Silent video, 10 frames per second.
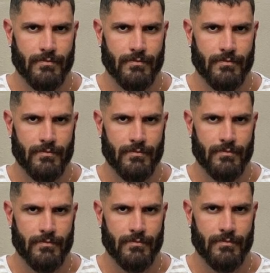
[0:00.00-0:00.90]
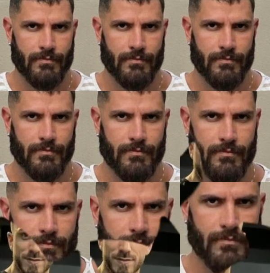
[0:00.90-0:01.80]

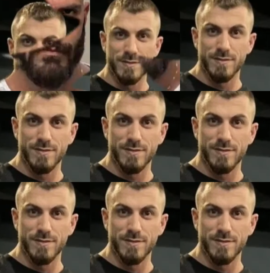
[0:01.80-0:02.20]
[no speech]